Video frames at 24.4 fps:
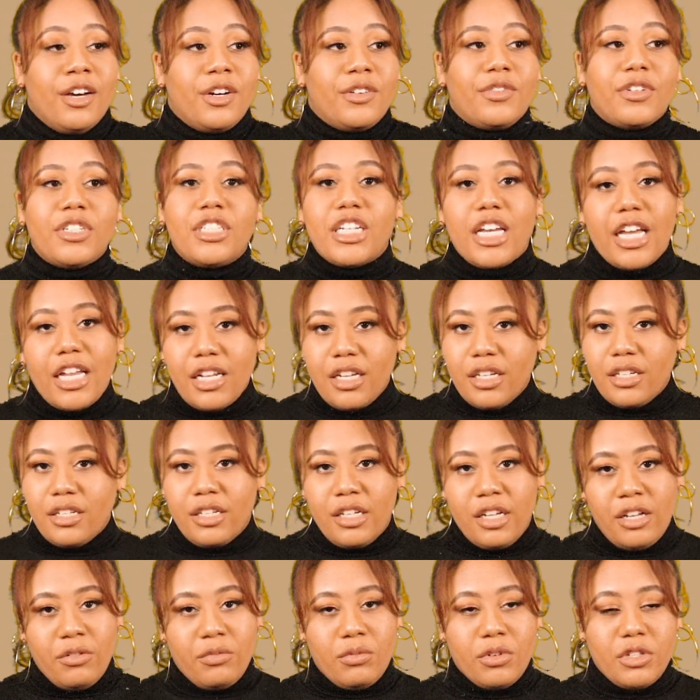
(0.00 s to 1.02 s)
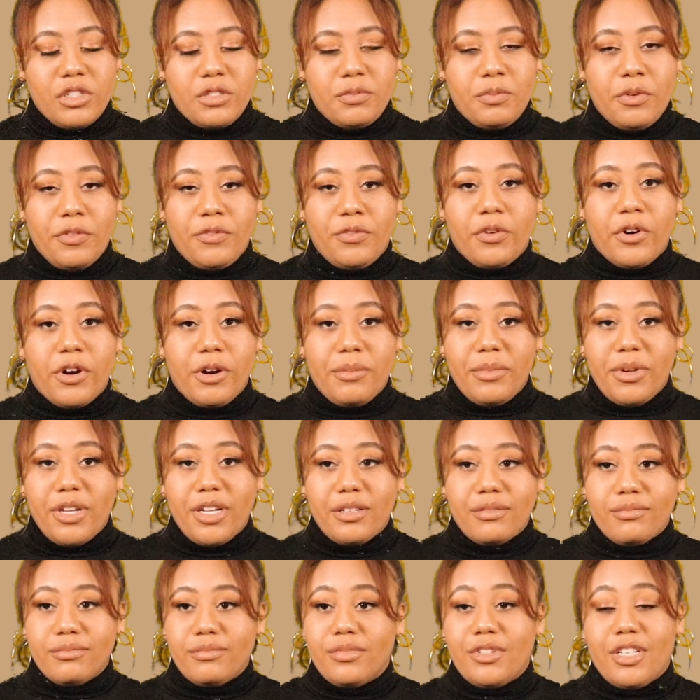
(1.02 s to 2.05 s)
For Janet, it was performing.
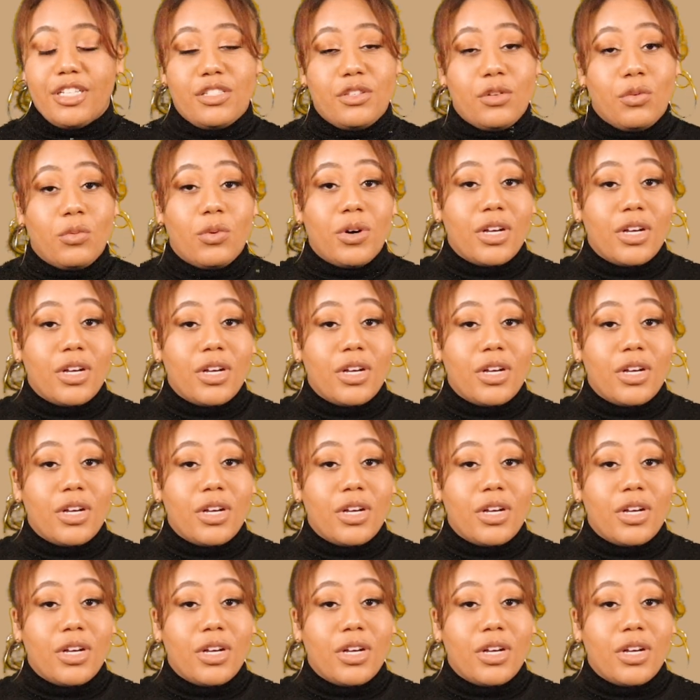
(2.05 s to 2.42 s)
That's the